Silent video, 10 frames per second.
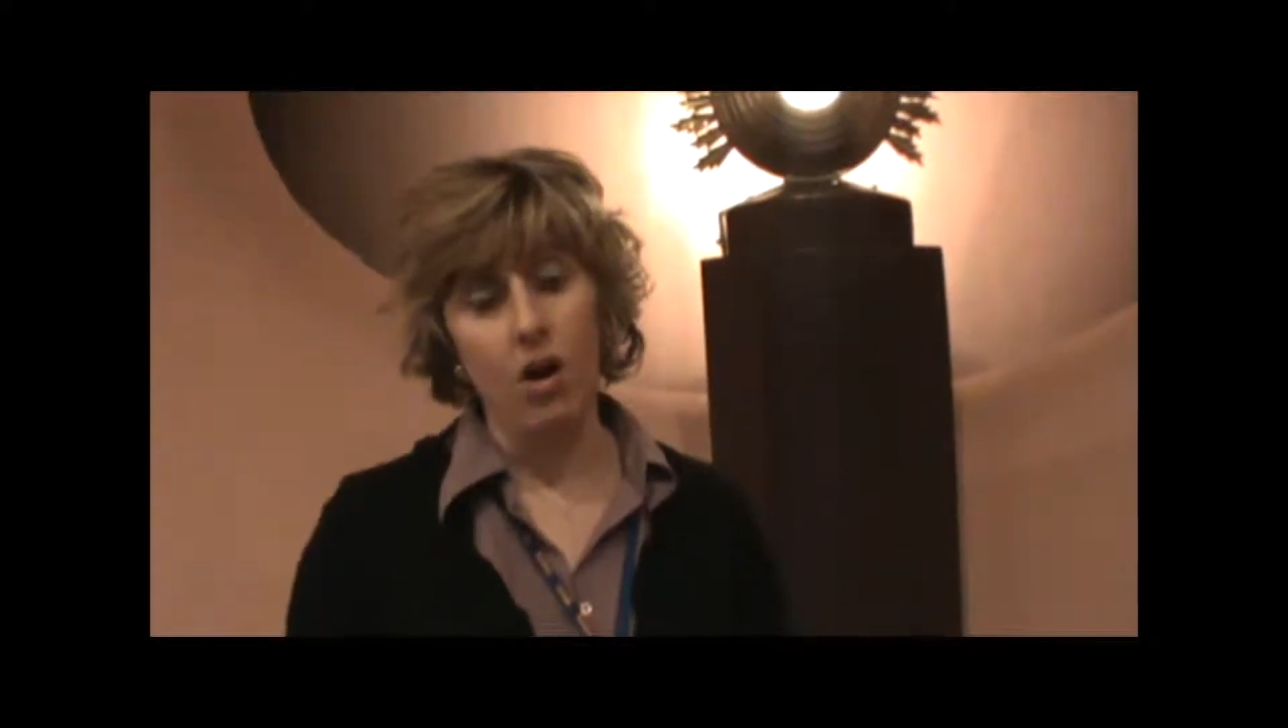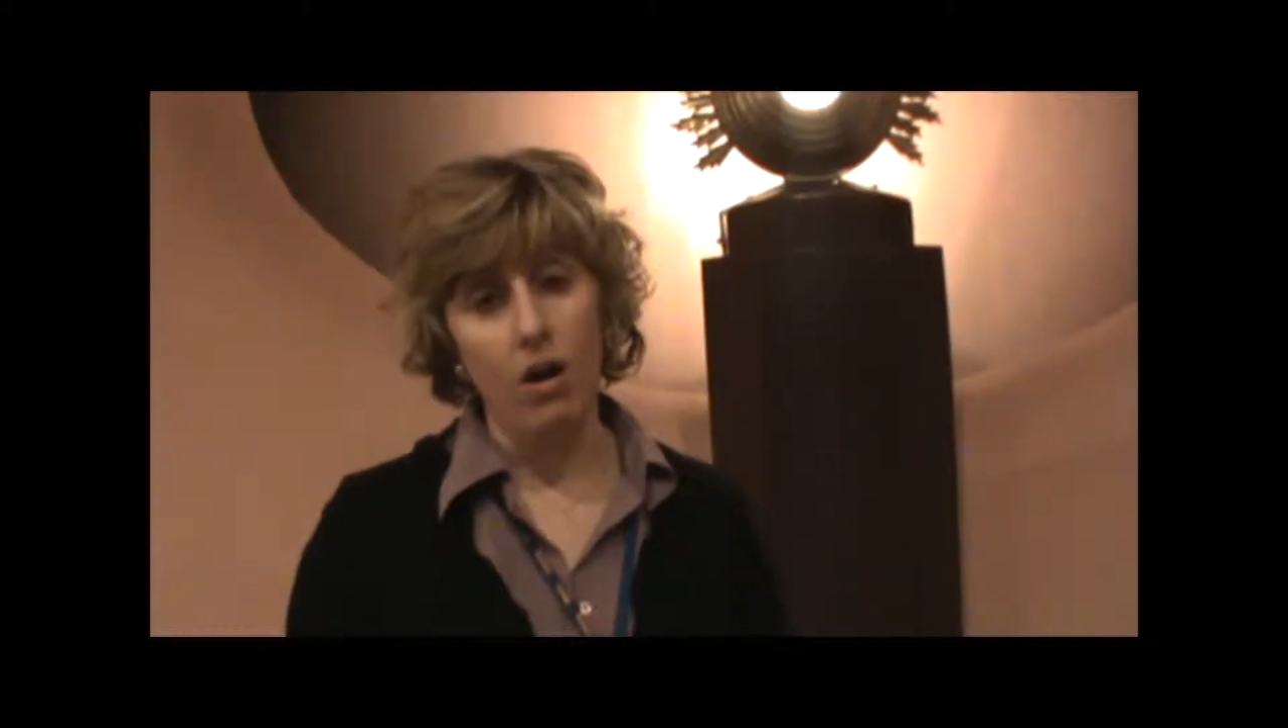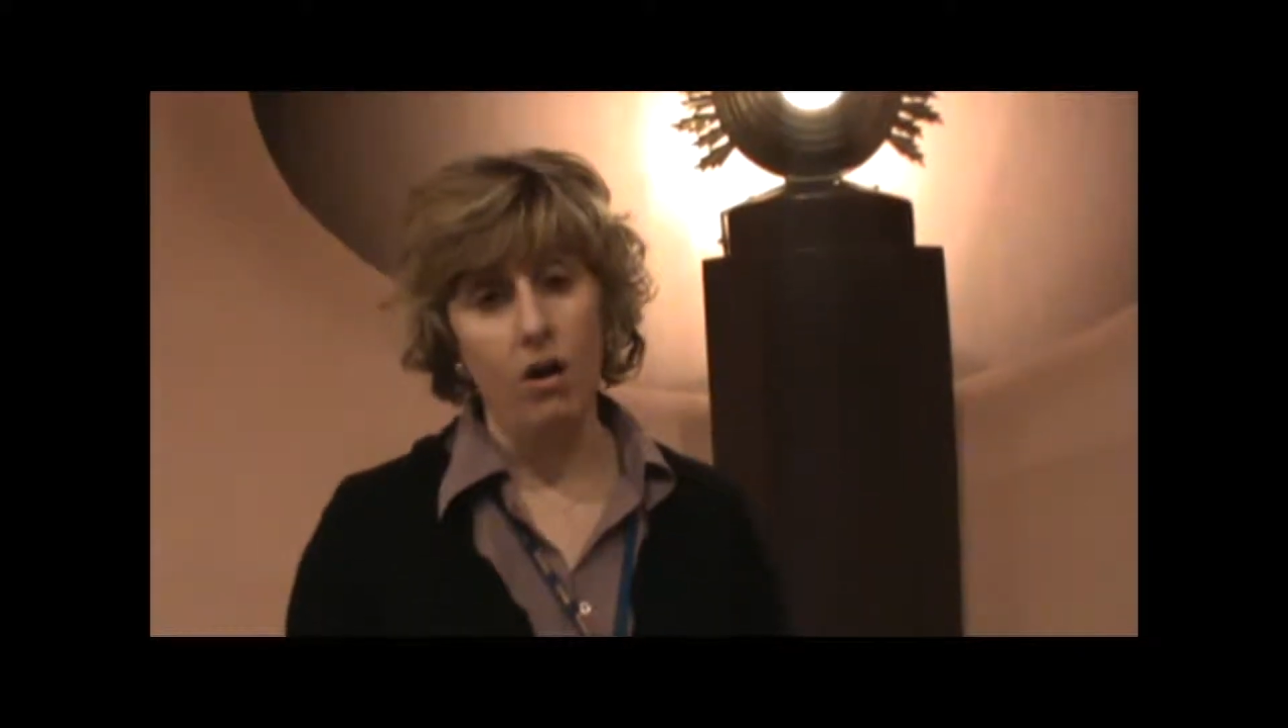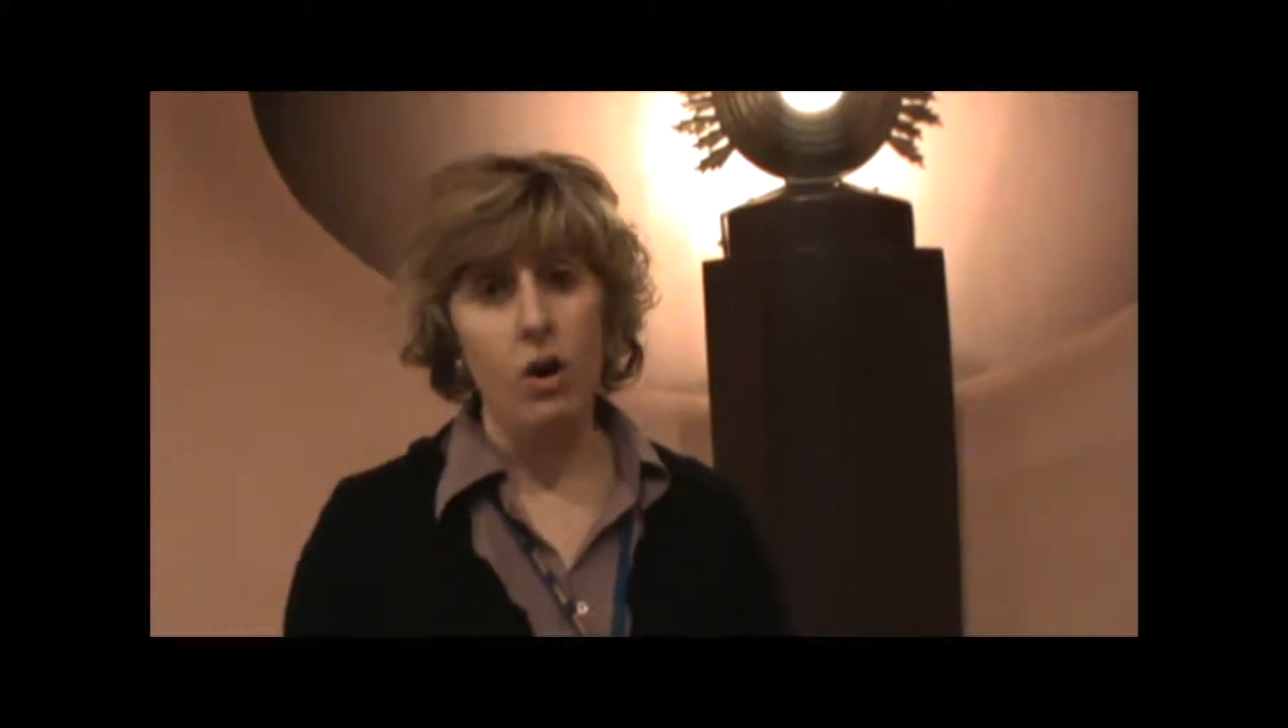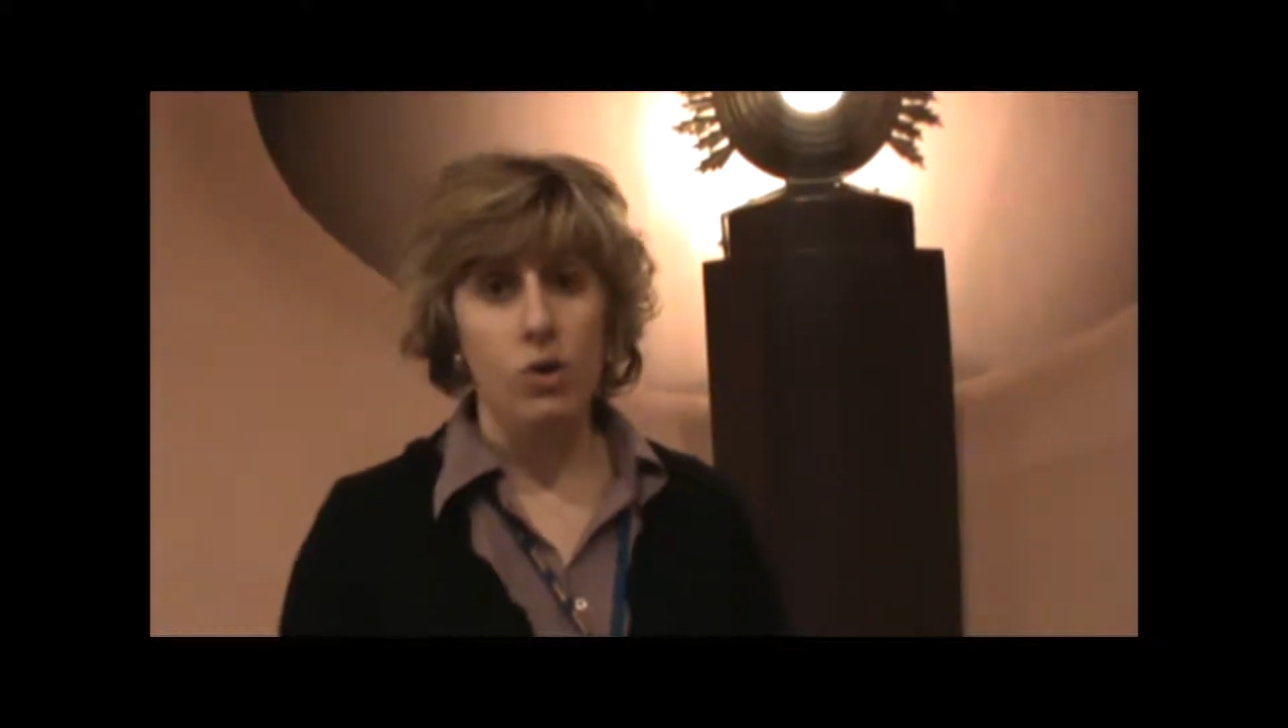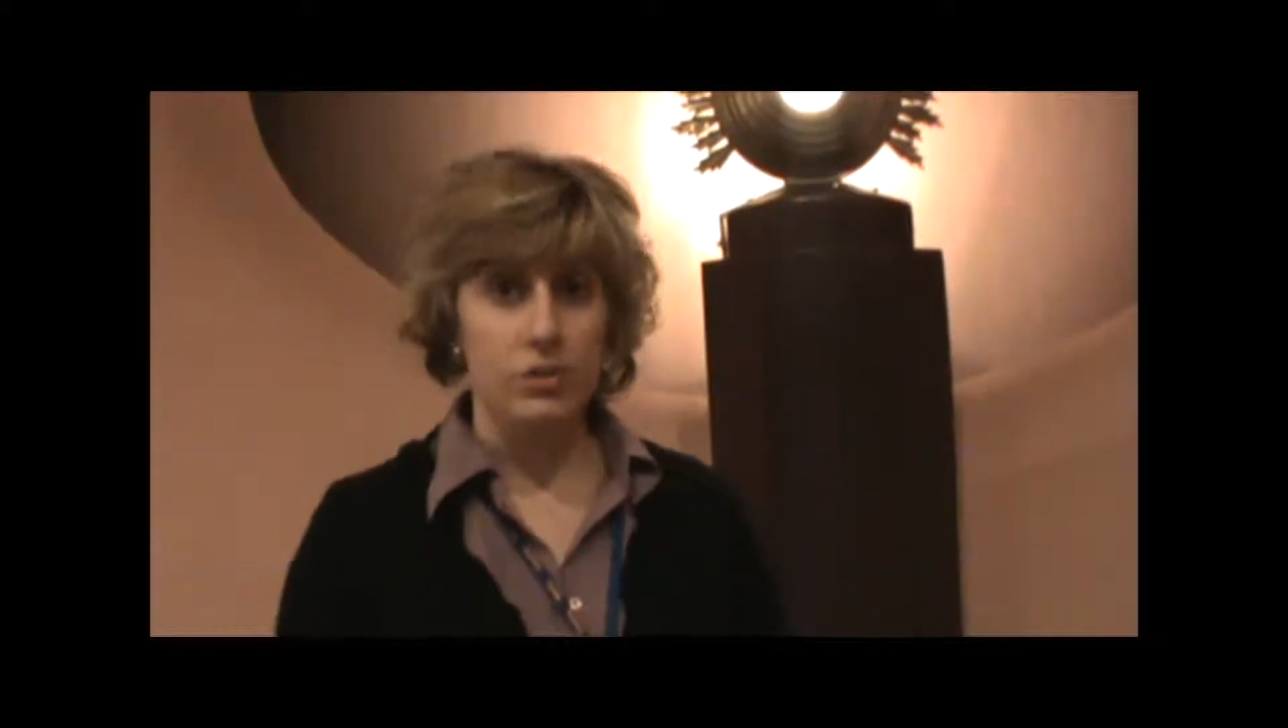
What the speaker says: are